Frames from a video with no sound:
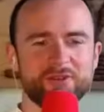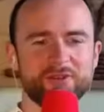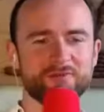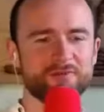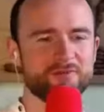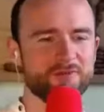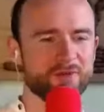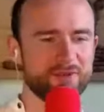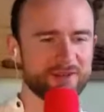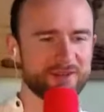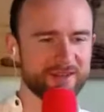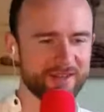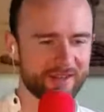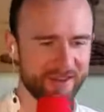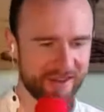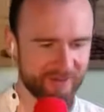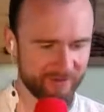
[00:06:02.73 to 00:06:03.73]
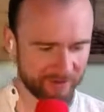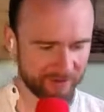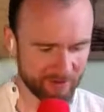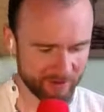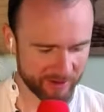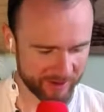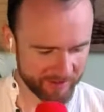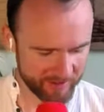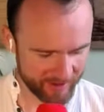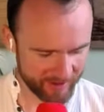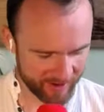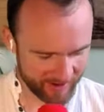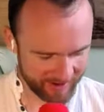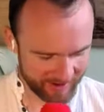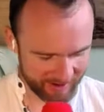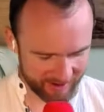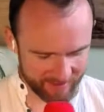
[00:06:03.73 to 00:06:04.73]
morning, everybody. My
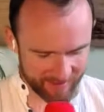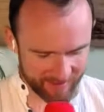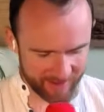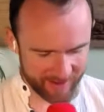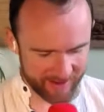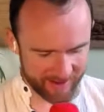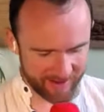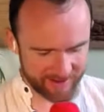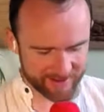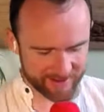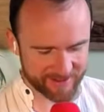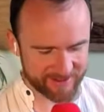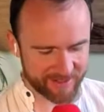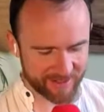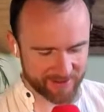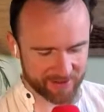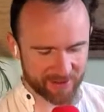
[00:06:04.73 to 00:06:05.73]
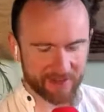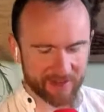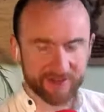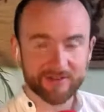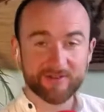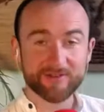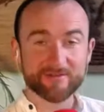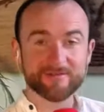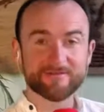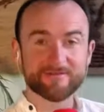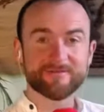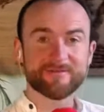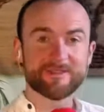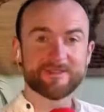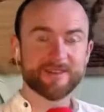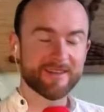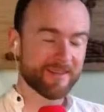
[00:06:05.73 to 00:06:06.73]
name is Daniel Halenko,
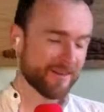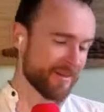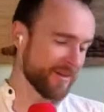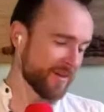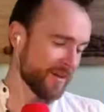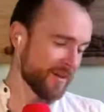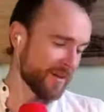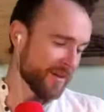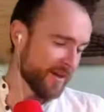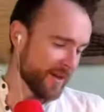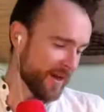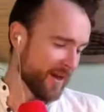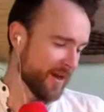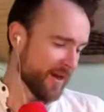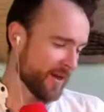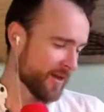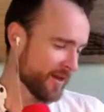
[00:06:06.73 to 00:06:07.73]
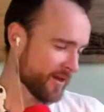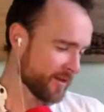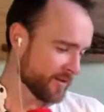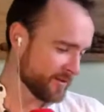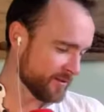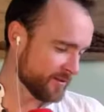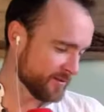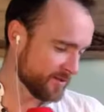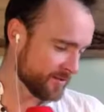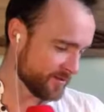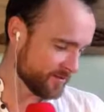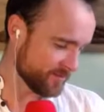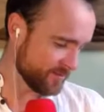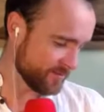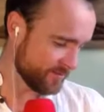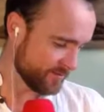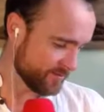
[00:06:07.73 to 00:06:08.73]
and
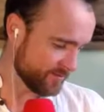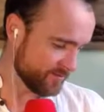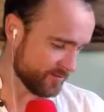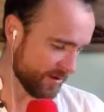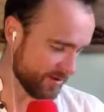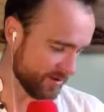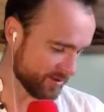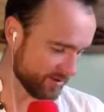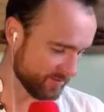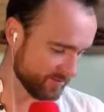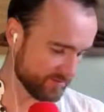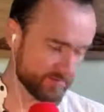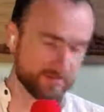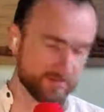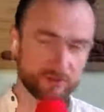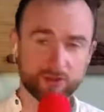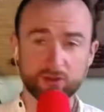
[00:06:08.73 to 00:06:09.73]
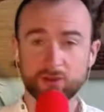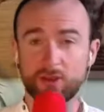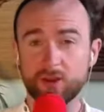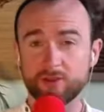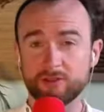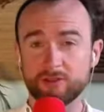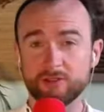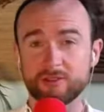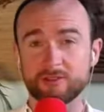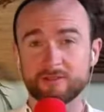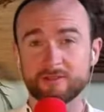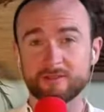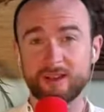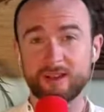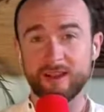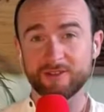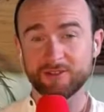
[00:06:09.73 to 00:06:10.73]
welcome to the Conscious
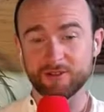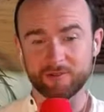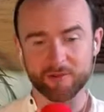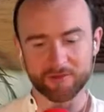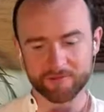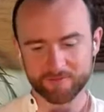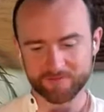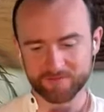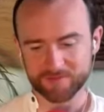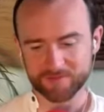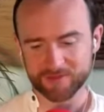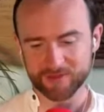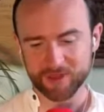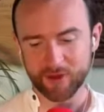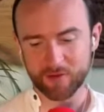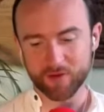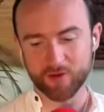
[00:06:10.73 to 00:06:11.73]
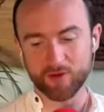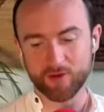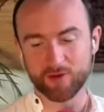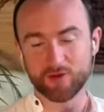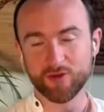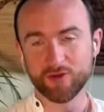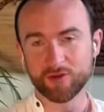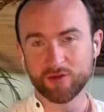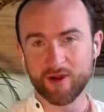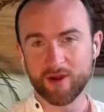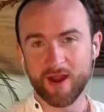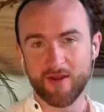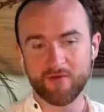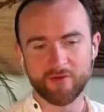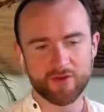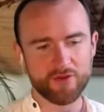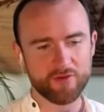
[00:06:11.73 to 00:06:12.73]
Catch-Up. I hope you're all good wherever
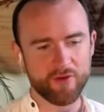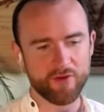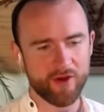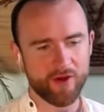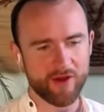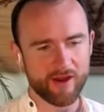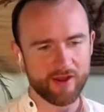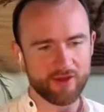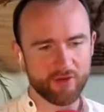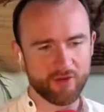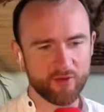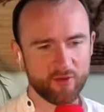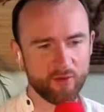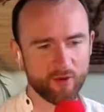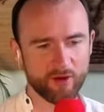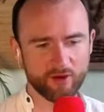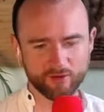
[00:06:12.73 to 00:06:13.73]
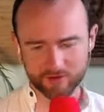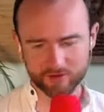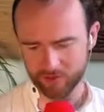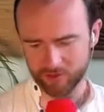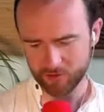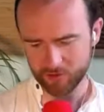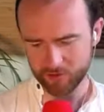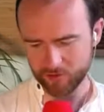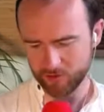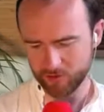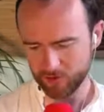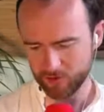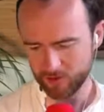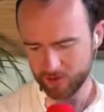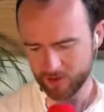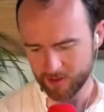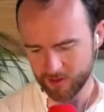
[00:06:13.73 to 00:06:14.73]
you are in the world. I hope you're
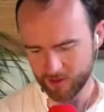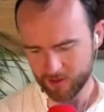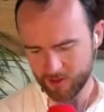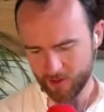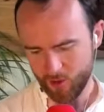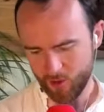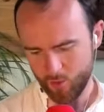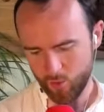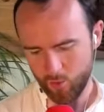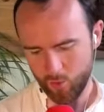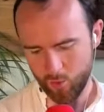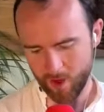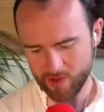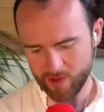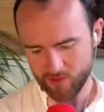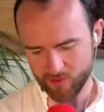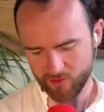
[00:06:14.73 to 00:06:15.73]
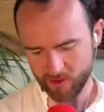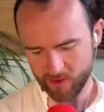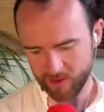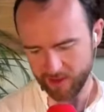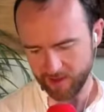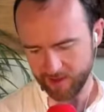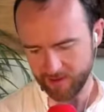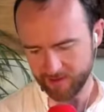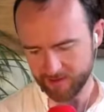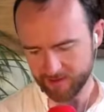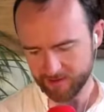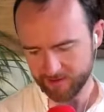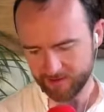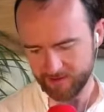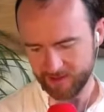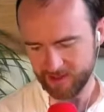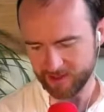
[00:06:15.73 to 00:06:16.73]
all weathering
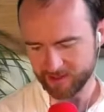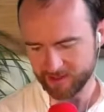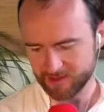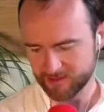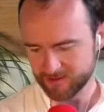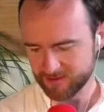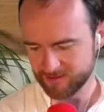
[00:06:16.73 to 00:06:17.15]
this